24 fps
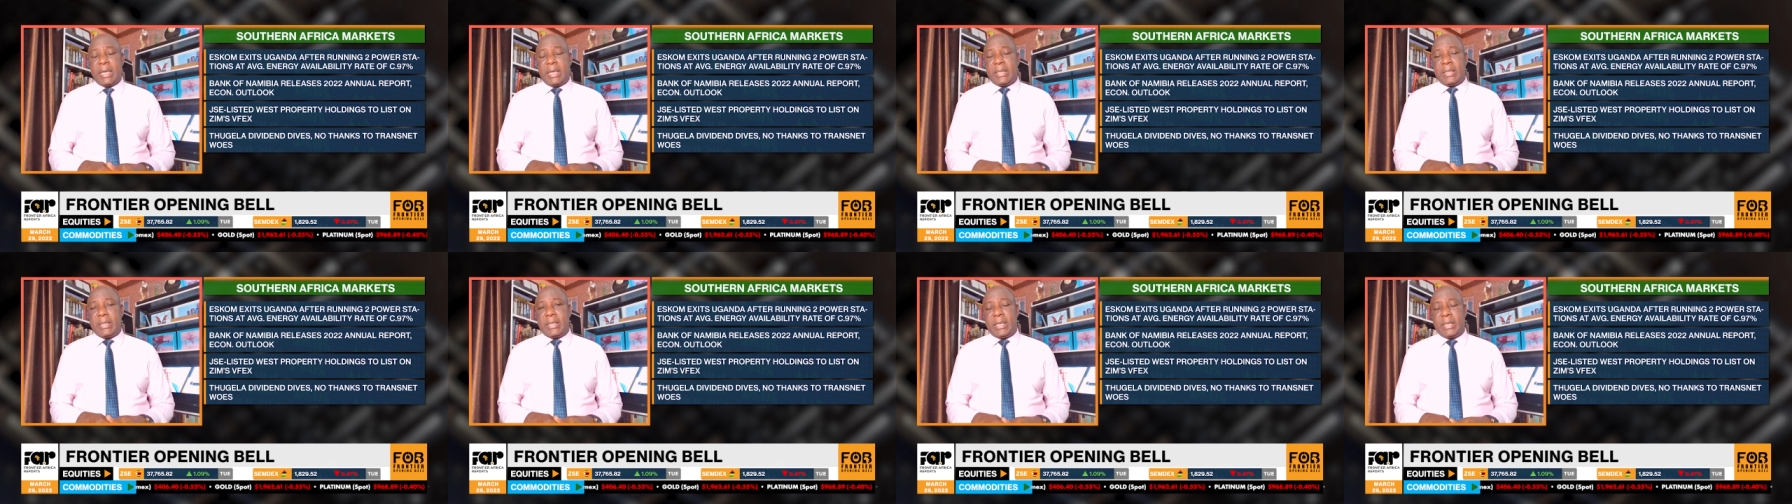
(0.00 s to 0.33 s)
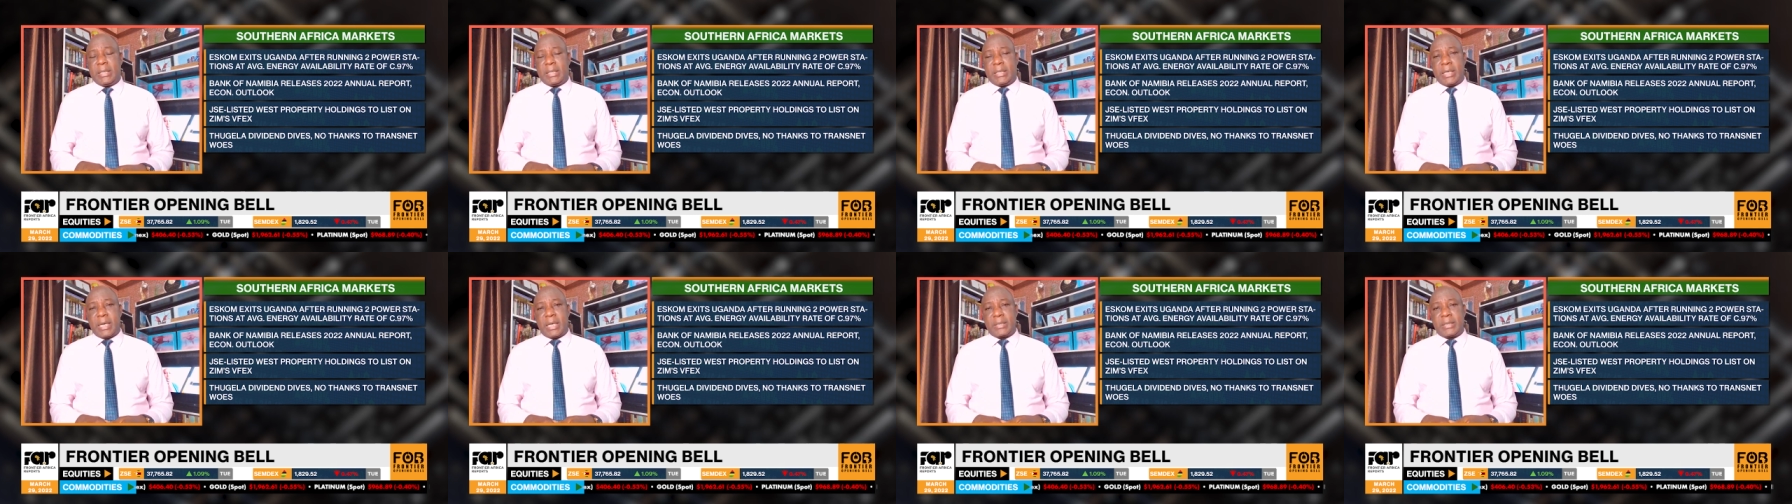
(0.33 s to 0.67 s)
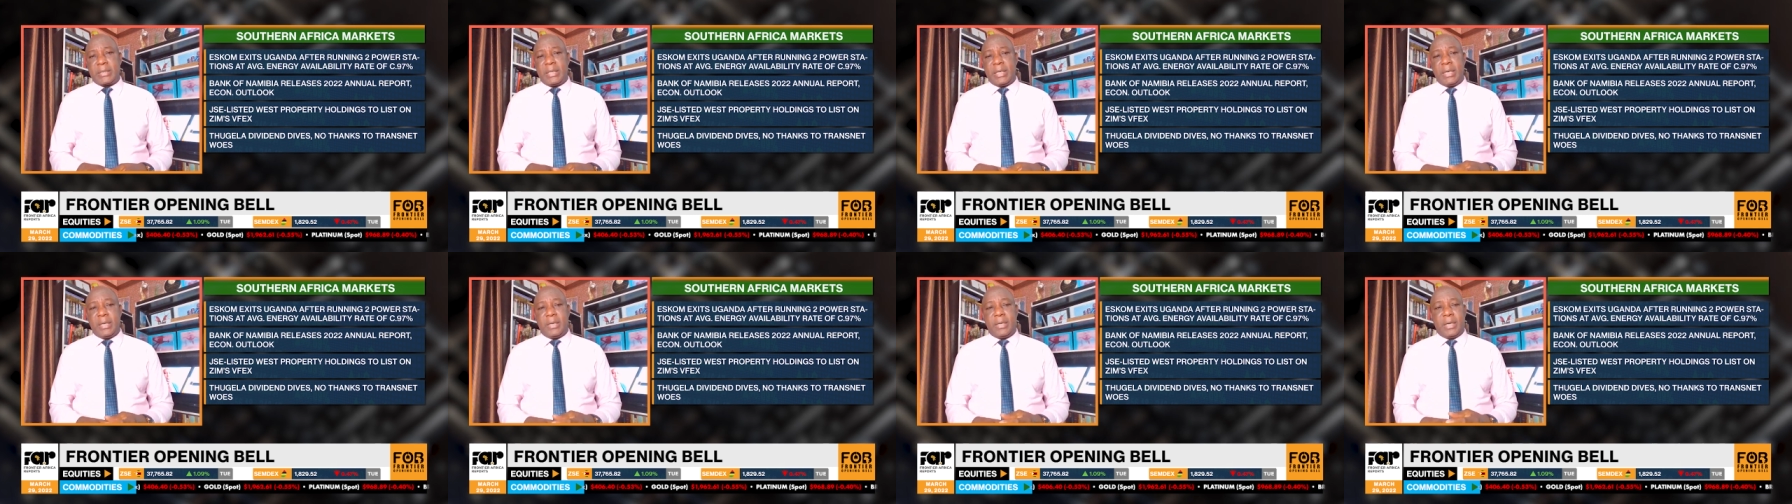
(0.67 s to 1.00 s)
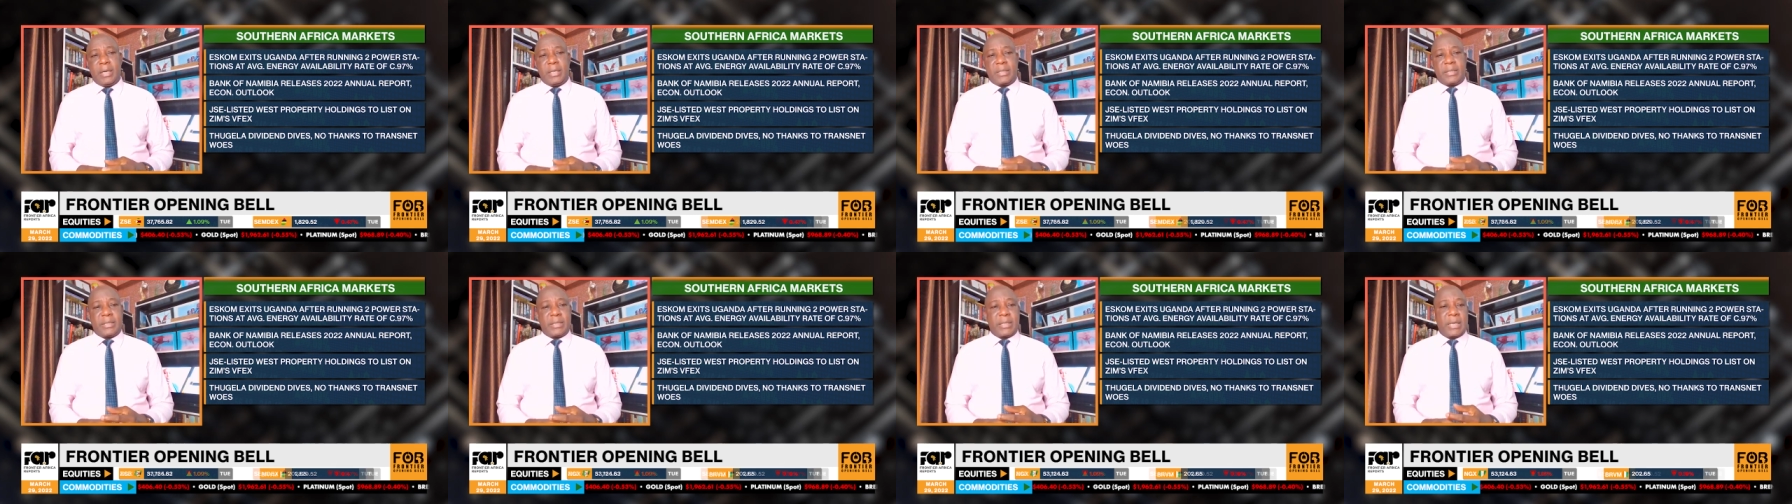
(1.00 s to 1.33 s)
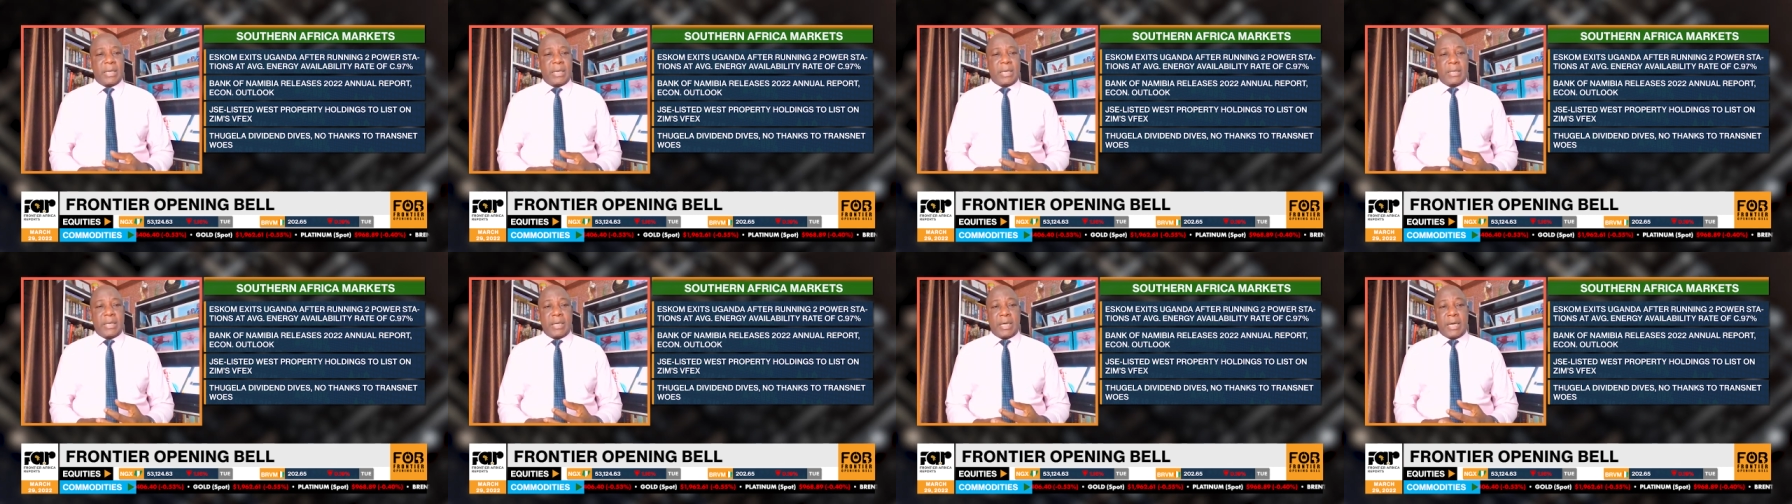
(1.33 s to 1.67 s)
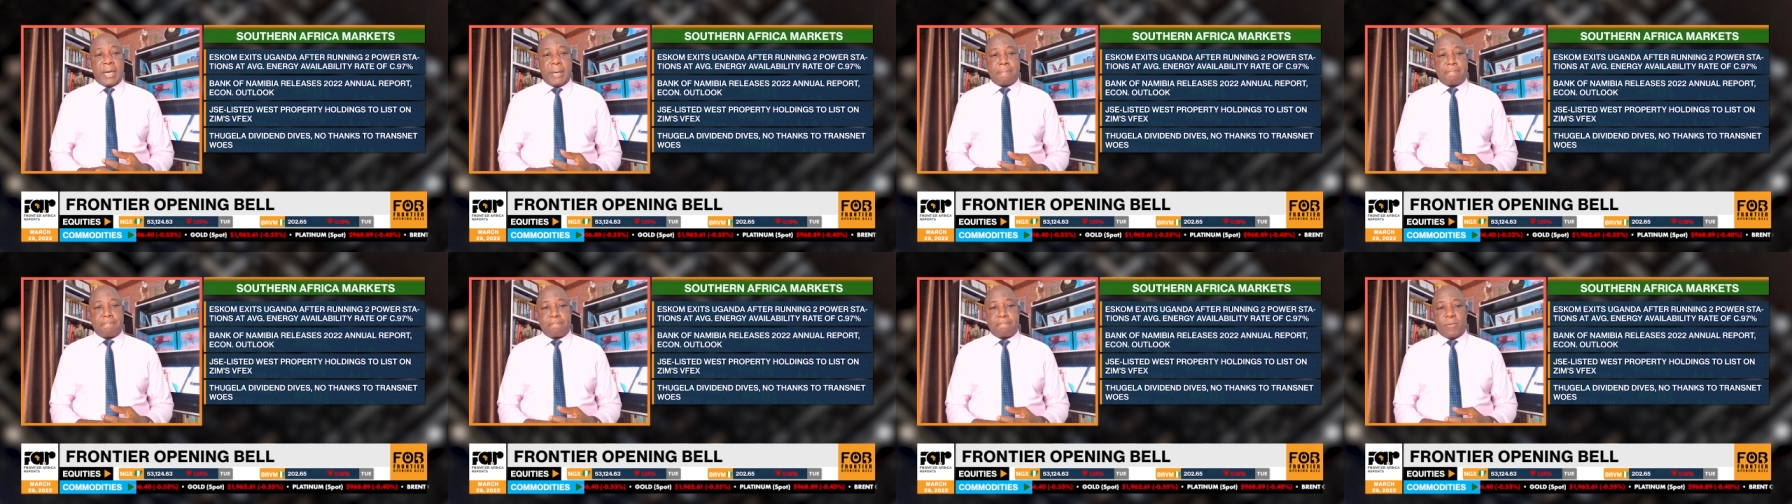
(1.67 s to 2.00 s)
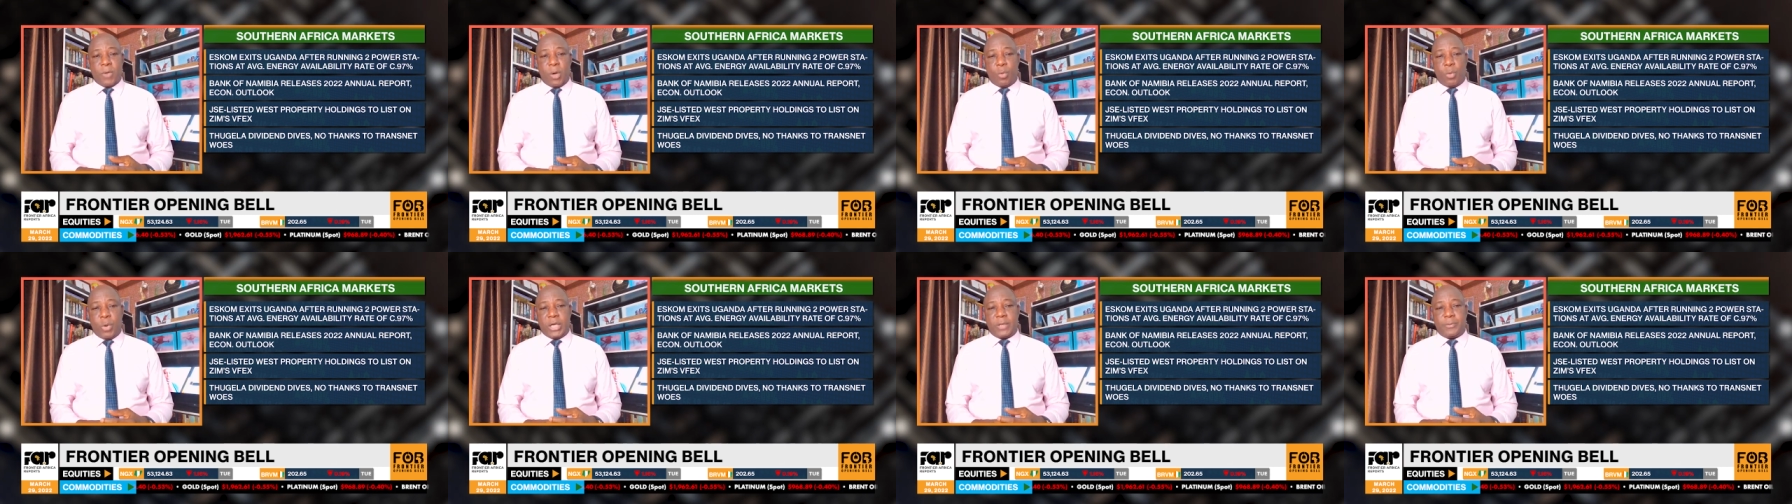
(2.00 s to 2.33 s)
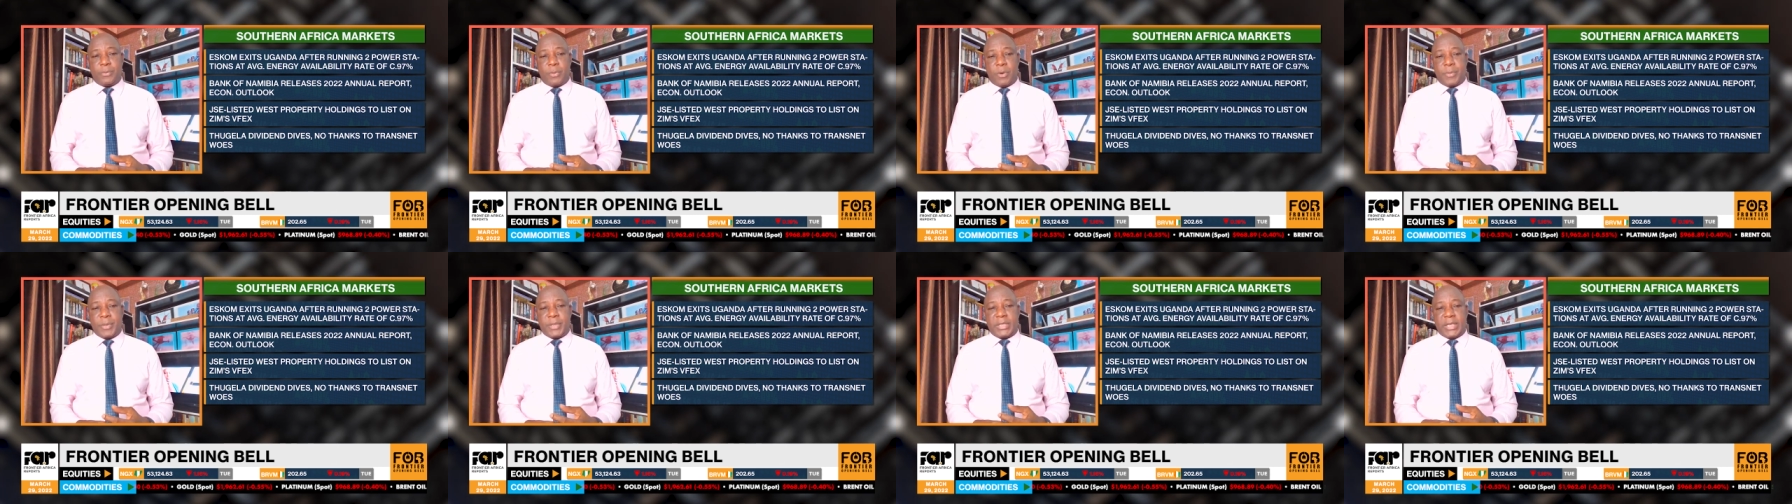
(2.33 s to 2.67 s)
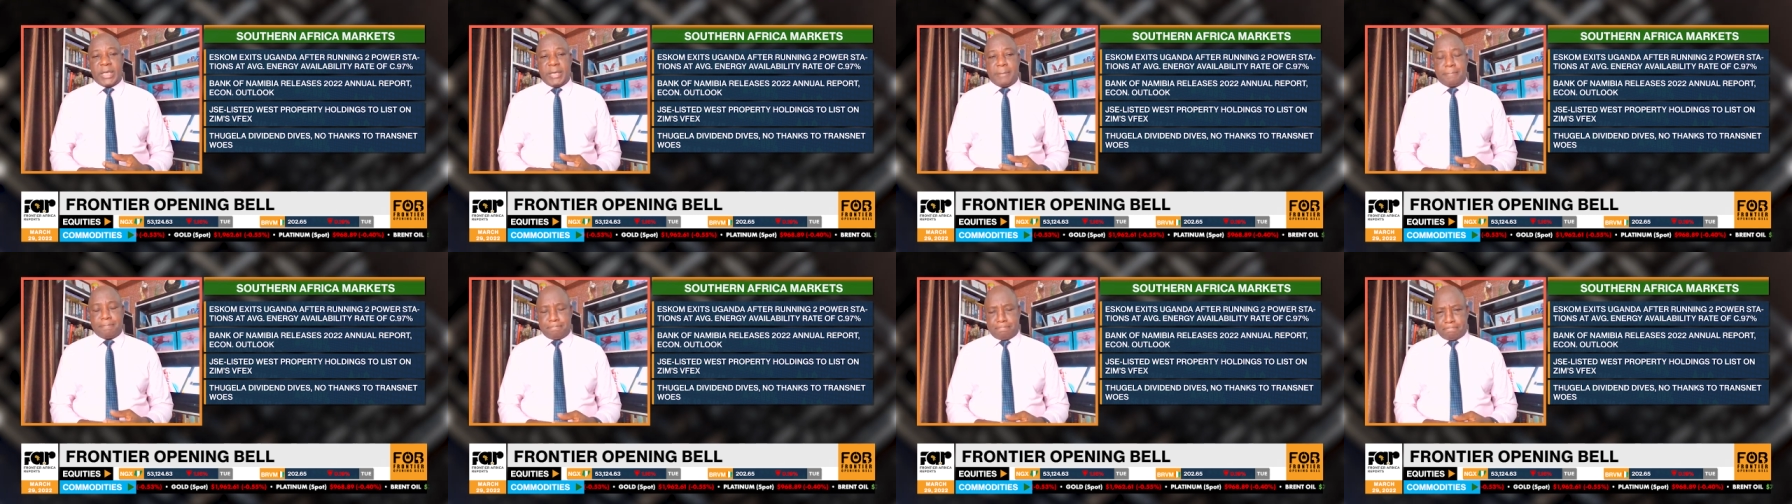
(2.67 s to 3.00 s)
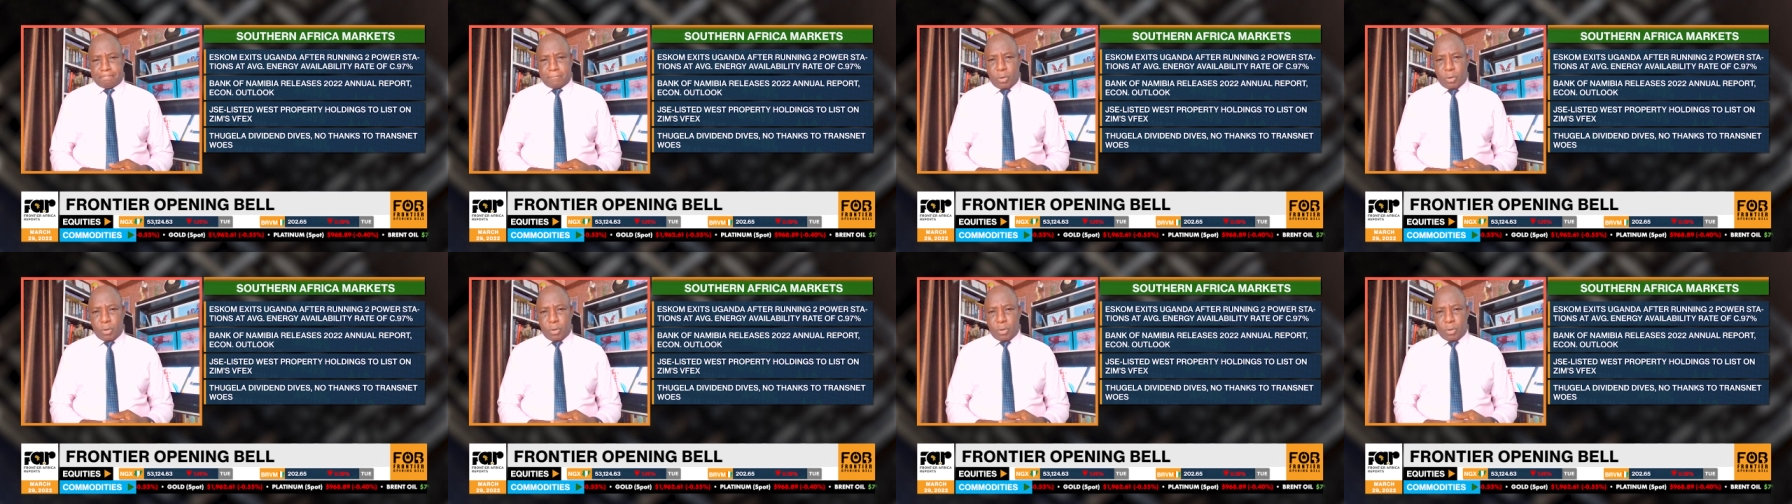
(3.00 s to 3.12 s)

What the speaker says: The GSE listed West Property